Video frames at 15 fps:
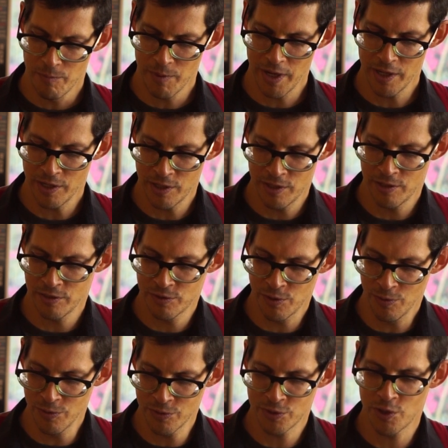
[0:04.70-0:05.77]
My
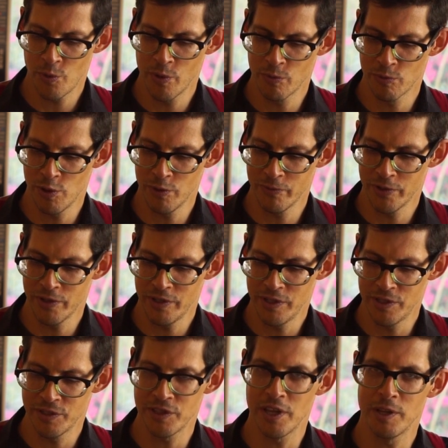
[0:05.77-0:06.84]
solar sewing rover
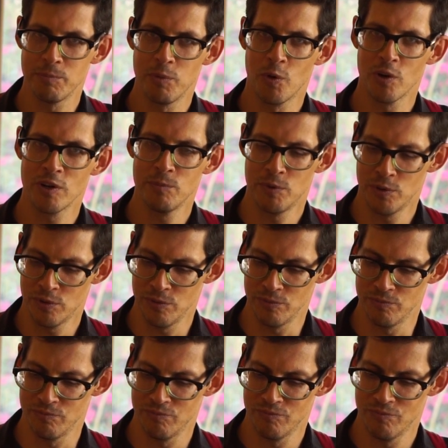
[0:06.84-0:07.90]
is a portable
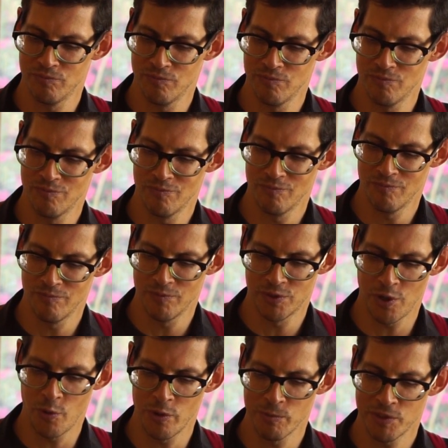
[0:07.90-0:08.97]

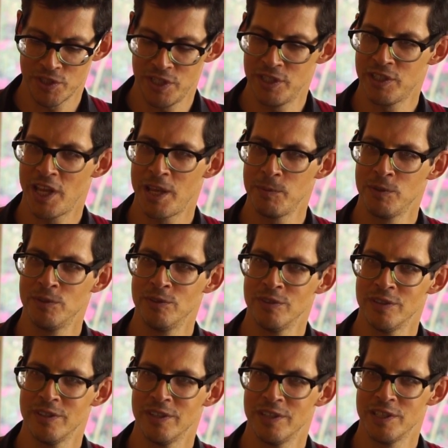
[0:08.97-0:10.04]
sewing machine table.
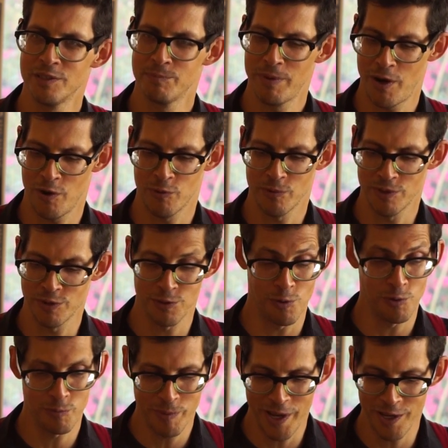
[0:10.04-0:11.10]
It's powered with a
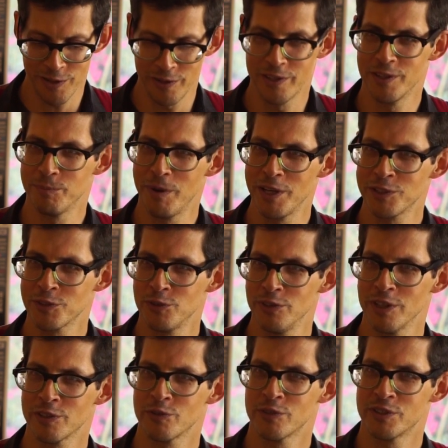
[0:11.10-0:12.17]
solar panel and a bicycle
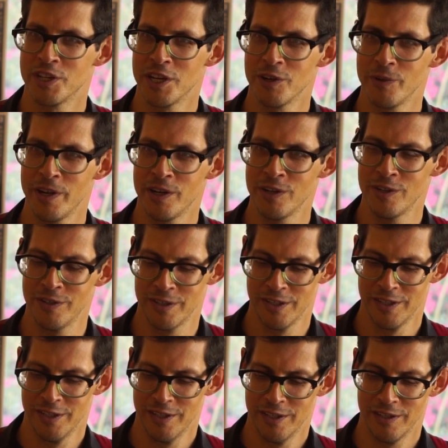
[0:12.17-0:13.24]
electric generator.
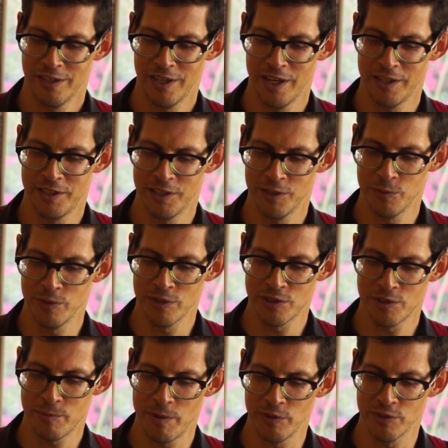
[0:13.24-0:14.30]
The idea
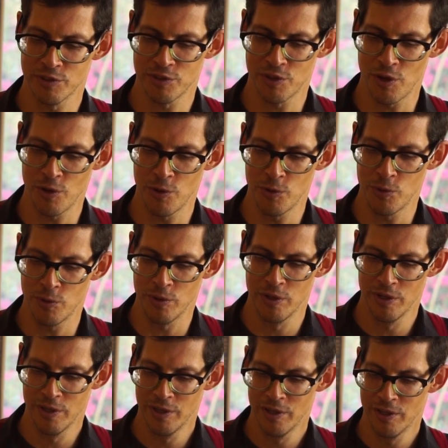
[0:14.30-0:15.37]
was to be able to sew
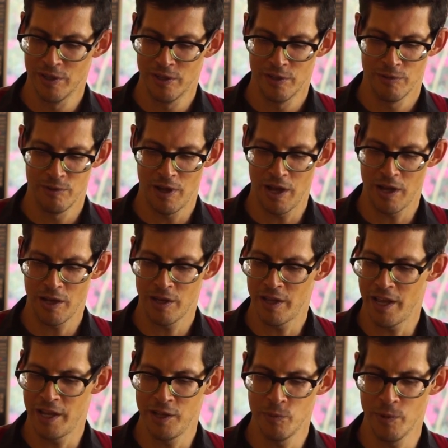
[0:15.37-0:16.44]

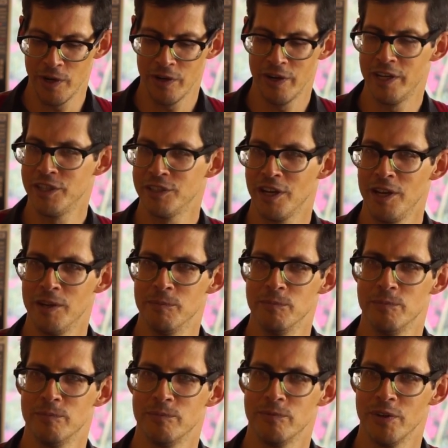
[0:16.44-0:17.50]
anywhere,
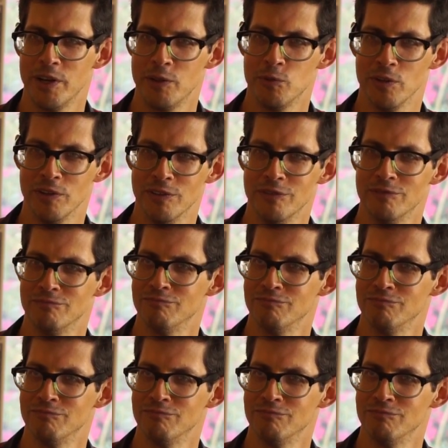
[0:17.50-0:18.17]
anytime, for anyone.